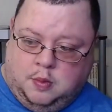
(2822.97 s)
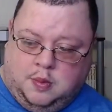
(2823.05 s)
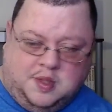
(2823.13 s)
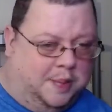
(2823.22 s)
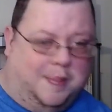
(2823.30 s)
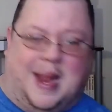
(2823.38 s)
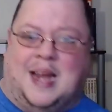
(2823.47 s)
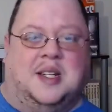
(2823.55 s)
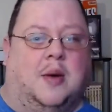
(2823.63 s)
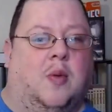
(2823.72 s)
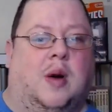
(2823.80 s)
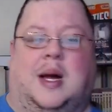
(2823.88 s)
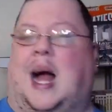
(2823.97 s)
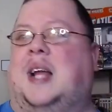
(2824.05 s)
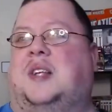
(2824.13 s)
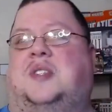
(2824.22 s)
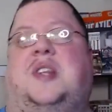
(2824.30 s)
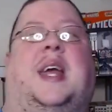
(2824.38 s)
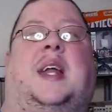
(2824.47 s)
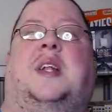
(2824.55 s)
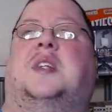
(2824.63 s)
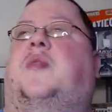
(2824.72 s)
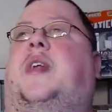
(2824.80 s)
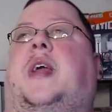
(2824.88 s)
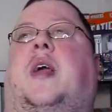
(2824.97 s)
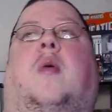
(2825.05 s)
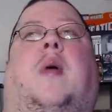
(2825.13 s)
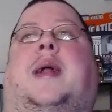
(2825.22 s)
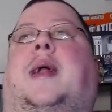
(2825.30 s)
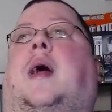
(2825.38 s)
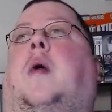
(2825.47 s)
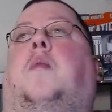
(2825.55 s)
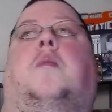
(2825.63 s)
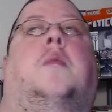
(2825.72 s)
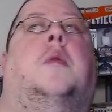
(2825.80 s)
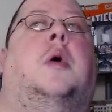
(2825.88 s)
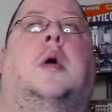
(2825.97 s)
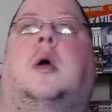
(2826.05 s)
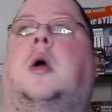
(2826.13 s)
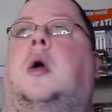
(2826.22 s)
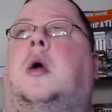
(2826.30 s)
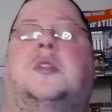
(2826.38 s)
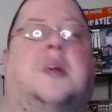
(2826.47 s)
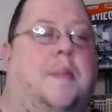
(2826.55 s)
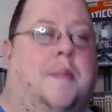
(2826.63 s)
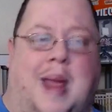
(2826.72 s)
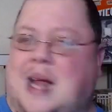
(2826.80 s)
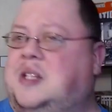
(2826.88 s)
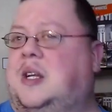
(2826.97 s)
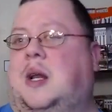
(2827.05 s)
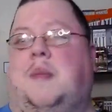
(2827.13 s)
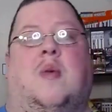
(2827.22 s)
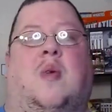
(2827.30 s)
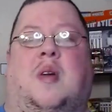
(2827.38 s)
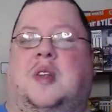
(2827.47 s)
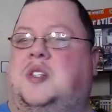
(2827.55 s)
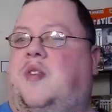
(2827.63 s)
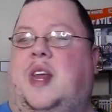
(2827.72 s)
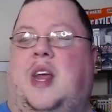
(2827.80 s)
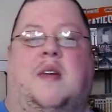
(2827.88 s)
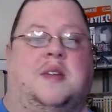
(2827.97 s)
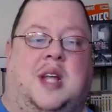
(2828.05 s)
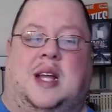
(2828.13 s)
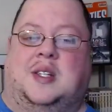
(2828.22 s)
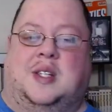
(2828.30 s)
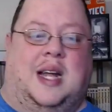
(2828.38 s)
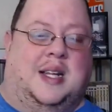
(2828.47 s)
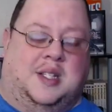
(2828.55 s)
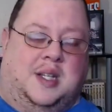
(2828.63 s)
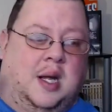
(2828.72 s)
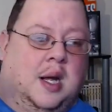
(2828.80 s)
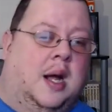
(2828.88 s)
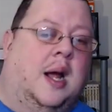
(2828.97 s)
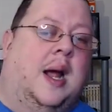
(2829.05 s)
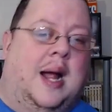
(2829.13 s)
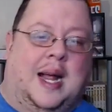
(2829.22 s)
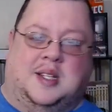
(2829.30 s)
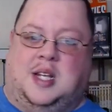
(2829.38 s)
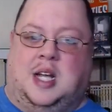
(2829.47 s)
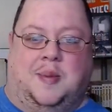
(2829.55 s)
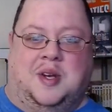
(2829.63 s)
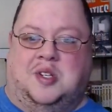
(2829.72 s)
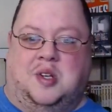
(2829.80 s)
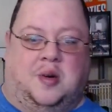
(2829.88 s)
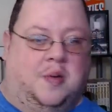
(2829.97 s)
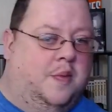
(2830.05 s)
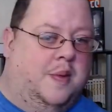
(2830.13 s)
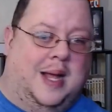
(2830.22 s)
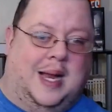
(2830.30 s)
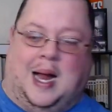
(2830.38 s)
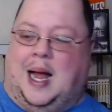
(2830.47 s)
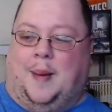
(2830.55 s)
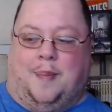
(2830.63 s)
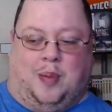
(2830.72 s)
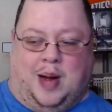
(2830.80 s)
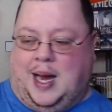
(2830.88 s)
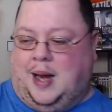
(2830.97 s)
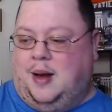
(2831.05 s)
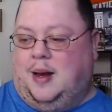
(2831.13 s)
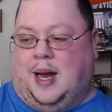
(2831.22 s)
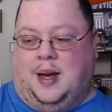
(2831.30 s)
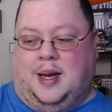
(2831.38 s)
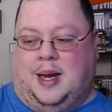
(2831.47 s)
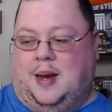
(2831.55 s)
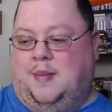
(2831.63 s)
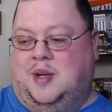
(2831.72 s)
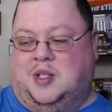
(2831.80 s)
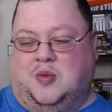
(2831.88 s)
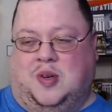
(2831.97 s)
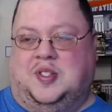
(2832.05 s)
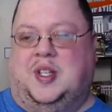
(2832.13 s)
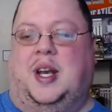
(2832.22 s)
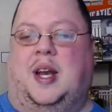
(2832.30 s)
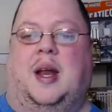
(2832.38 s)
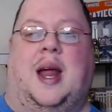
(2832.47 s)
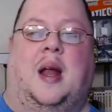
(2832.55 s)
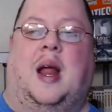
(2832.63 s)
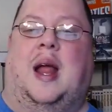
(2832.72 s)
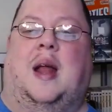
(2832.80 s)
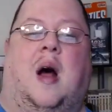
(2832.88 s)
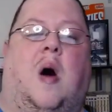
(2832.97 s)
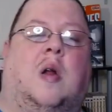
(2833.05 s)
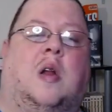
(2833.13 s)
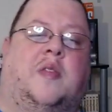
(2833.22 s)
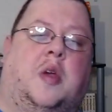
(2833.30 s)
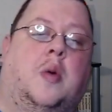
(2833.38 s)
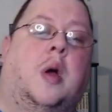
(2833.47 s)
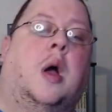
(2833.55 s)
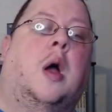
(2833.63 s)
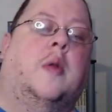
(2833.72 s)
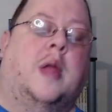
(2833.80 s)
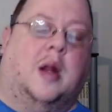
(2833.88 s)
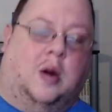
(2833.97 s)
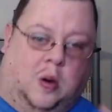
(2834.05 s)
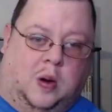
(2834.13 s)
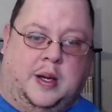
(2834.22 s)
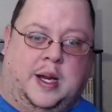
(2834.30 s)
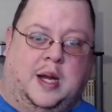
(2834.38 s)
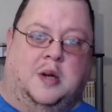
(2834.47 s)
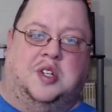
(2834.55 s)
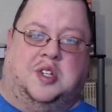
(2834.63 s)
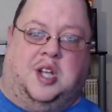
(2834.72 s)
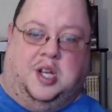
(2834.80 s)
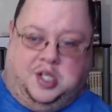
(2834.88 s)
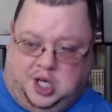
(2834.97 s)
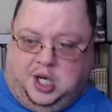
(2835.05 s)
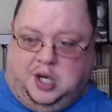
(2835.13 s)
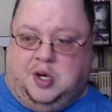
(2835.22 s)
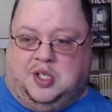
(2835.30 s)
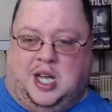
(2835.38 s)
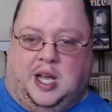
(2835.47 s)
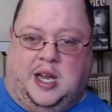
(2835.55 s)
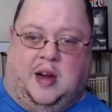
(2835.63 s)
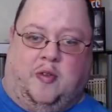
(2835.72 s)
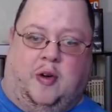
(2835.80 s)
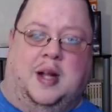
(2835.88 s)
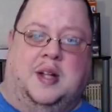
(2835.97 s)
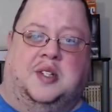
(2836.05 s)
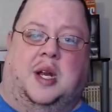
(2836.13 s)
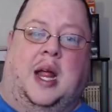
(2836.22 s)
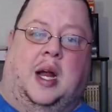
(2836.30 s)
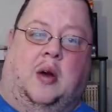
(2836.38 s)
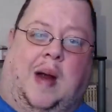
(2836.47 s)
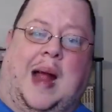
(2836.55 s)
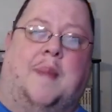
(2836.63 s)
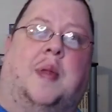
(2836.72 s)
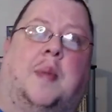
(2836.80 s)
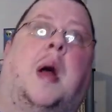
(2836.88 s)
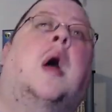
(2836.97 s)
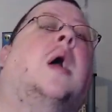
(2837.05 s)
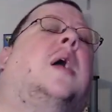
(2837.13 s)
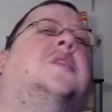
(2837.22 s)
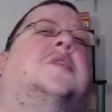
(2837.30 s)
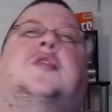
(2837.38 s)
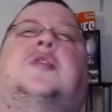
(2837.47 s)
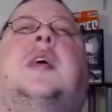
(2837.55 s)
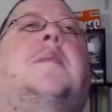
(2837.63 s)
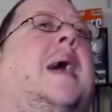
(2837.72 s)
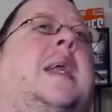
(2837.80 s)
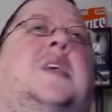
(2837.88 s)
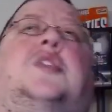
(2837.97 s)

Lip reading: It's amazing where God is taking this video right now. It's amazing to me where this video has come into. And I pray that Ms. Wilson and all of you that are on here just continue to tell your friends and grab them, because there's somebody